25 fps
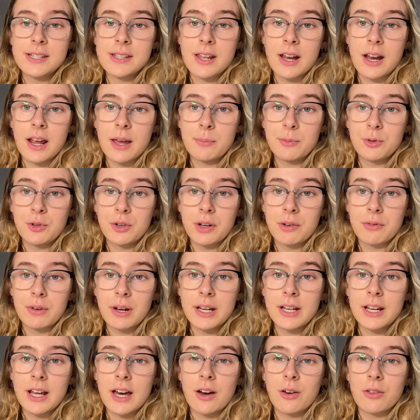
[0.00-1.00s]
that I'm doing
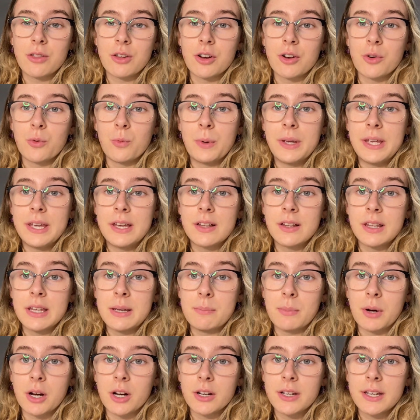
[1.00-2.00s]
right now, there are weekly
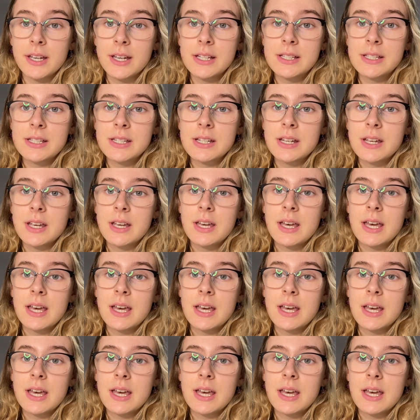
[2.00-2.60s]
markets,